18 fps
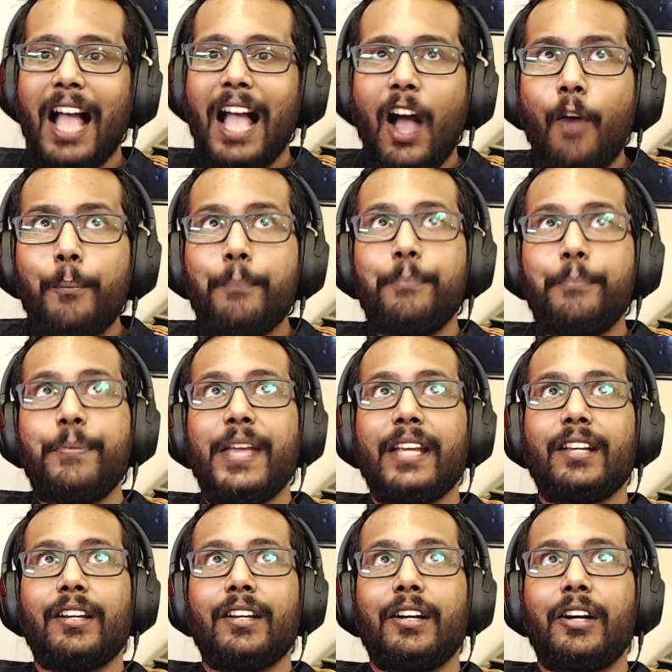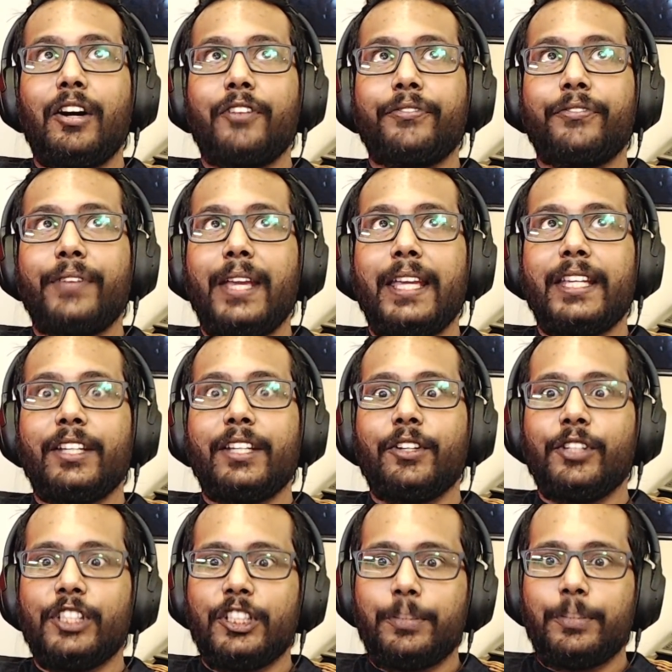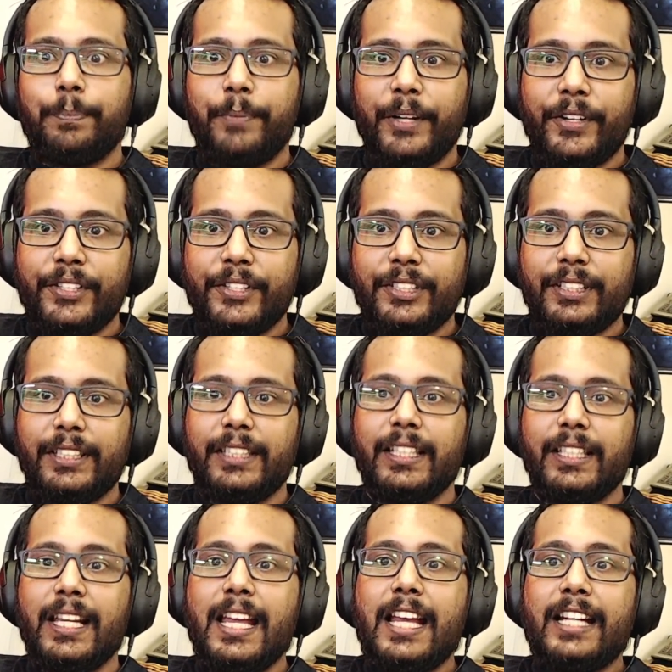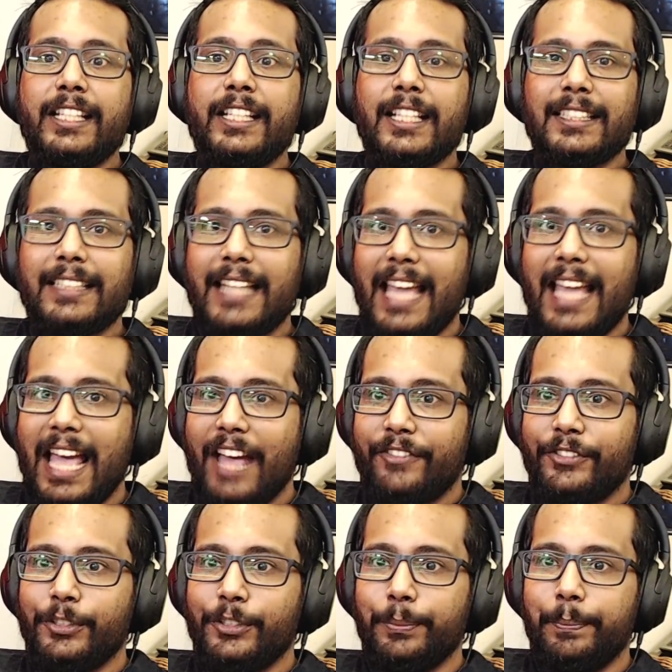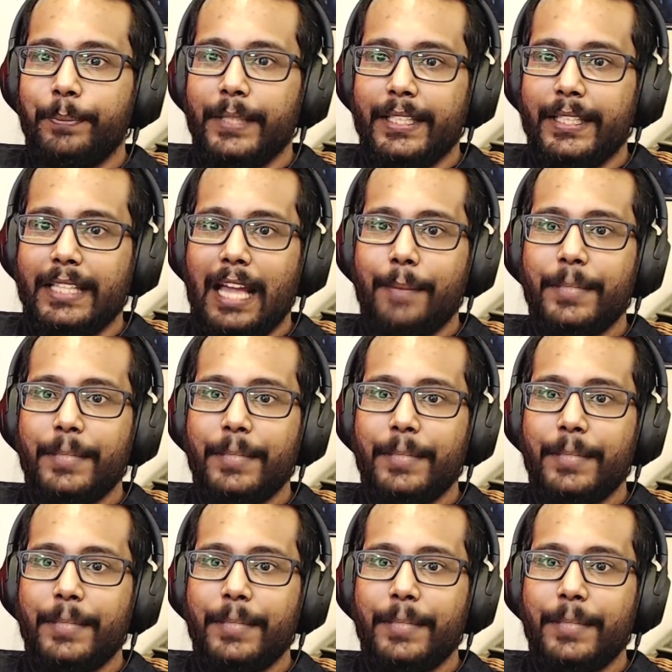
How big of a conspiracy does it have to be?